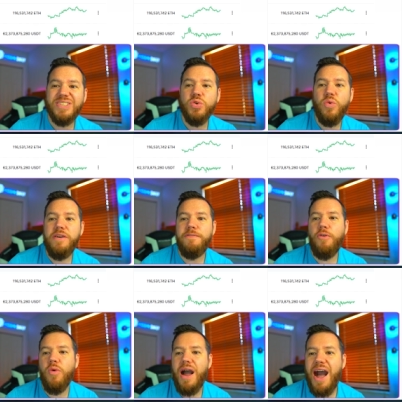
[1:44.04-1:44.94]

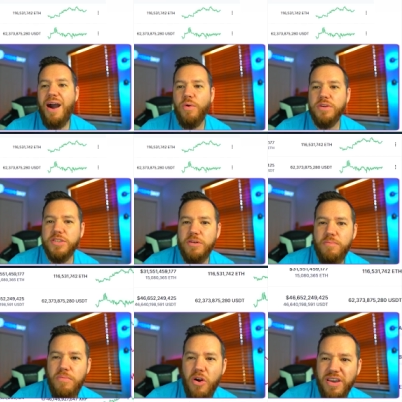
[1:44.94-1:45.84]
24 hours, the
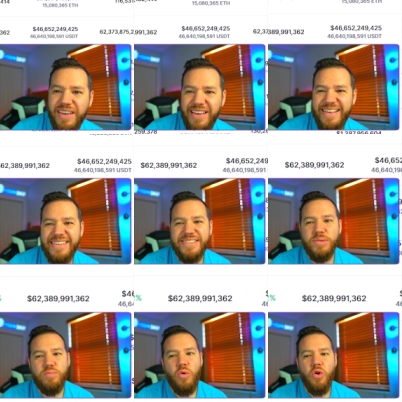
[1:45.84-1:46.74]
market is
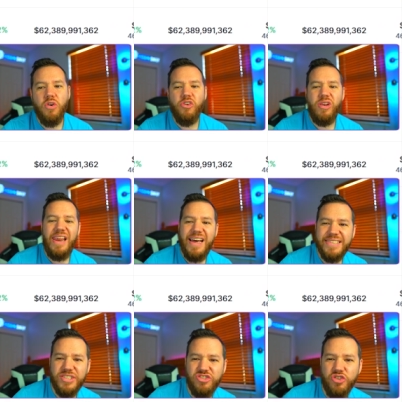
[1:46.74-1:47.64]
more or
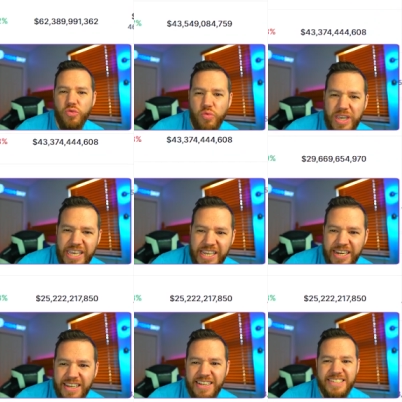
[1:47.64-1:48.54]
less
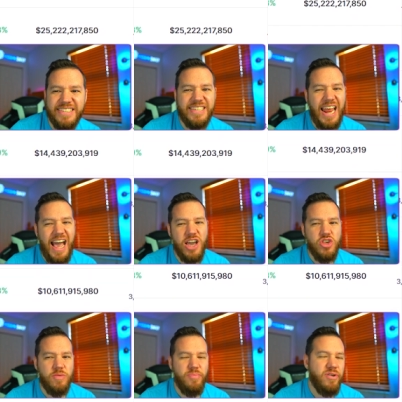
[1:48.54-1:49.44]
green
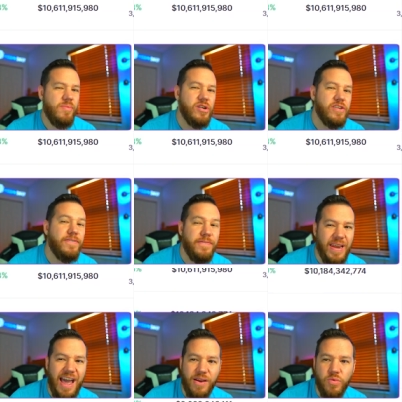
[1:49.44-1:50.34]
slash pretty much
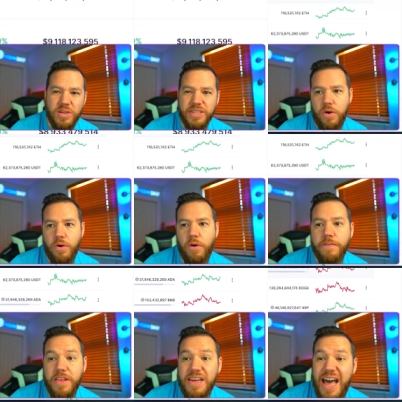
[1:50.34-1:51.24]
flat really.
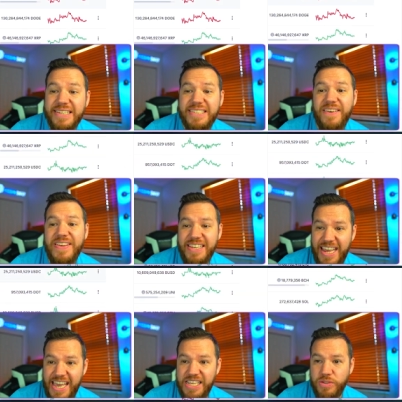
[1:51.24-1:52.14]
Over the last seven
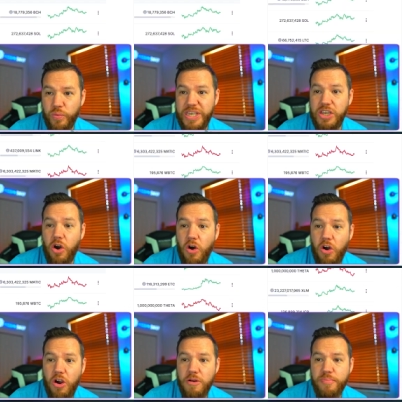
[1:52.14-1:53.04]
days, we
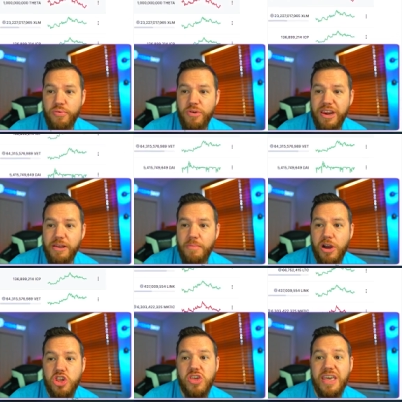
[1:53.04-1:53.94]
are pretty
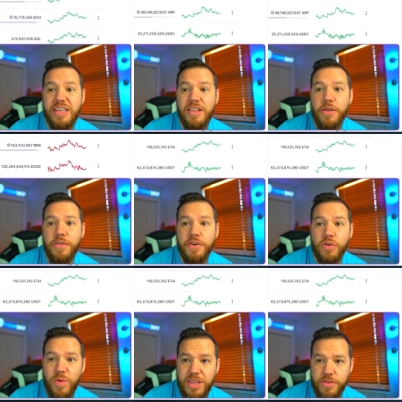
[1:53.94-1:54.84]
much in the
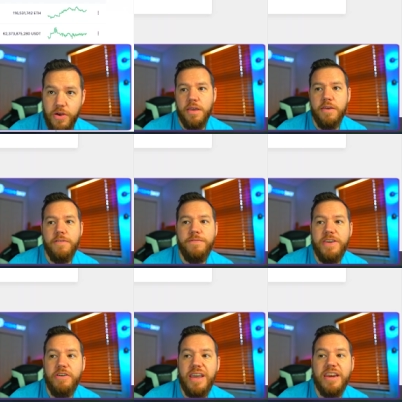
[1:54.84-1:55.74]
green though.
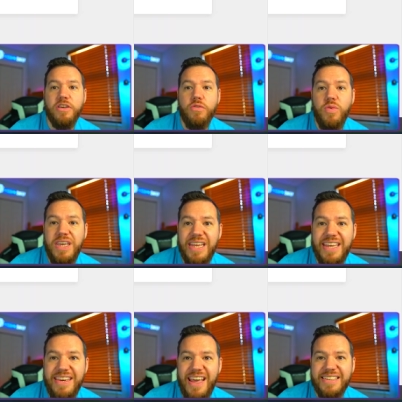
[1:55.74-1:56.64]
Fear and Greed
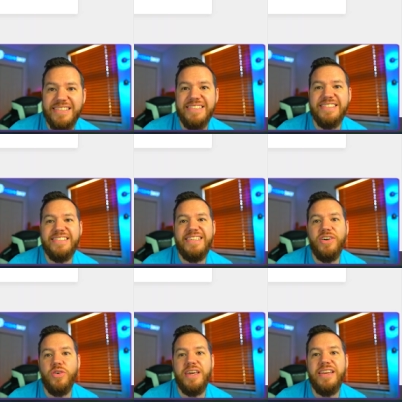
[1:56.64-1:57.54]
Index is
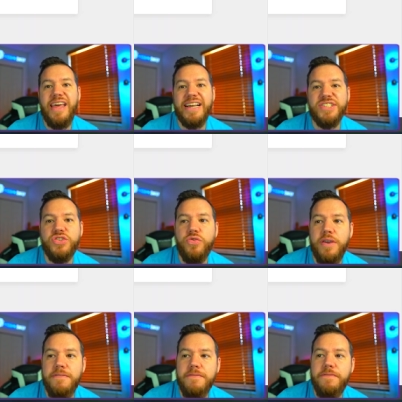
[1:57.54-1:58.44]
still in
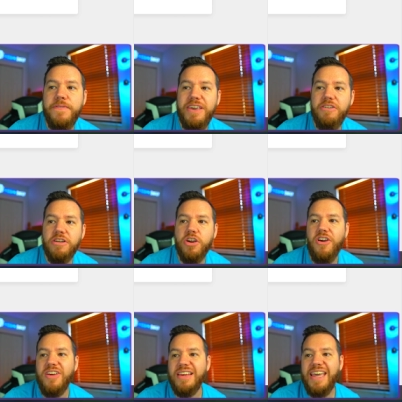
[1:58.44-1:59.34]
extreme fear,
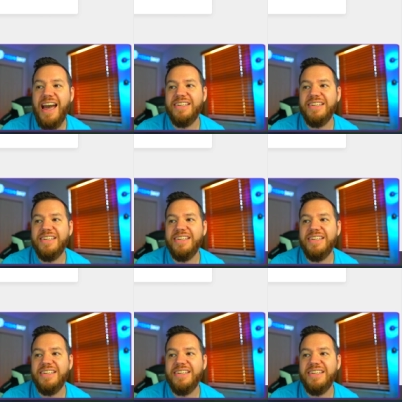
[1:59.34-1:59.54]
currently at